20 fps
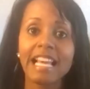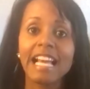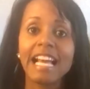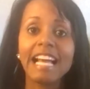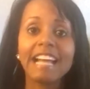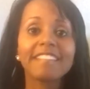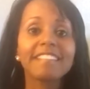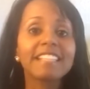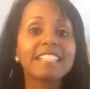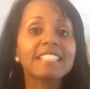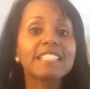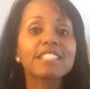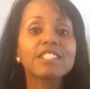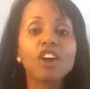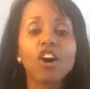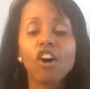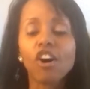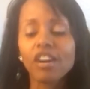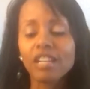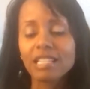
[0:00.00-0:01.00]
And this is
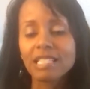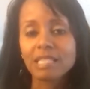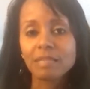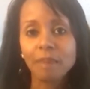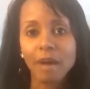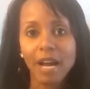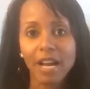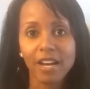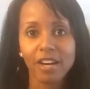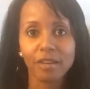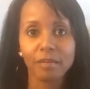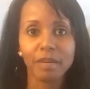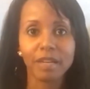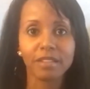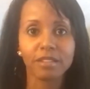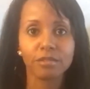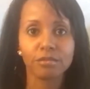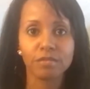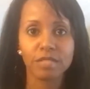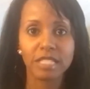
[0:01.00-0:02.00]
all inspired by
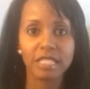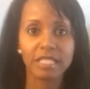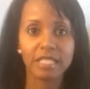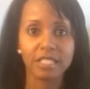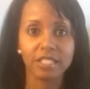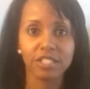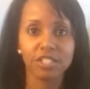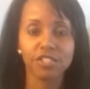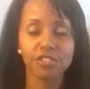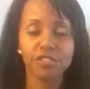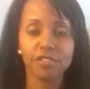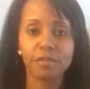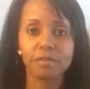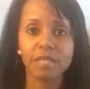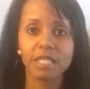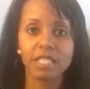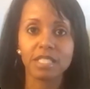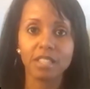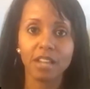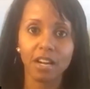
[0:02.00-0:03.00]
the research from
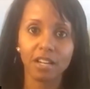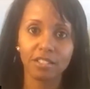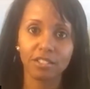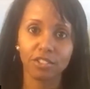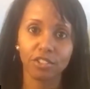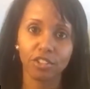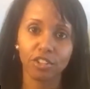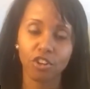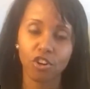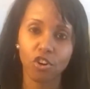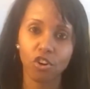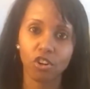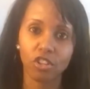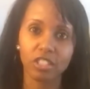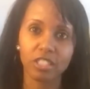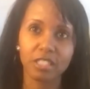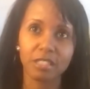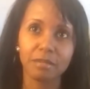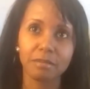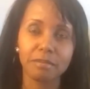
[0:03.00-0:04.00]
this doctor
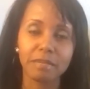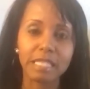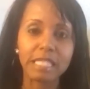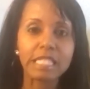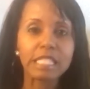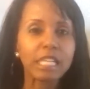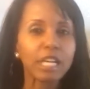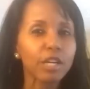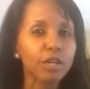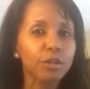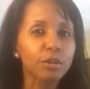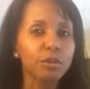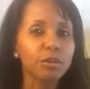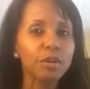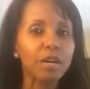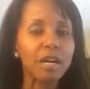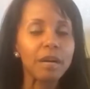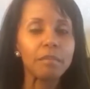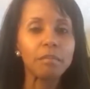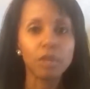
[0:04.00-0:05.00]
called
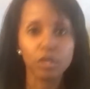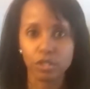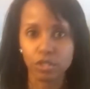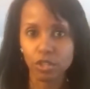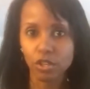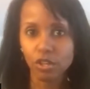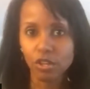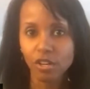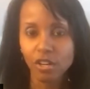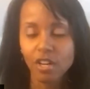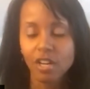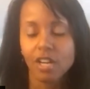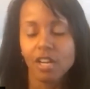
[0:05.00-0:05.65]
Masaru Emoto,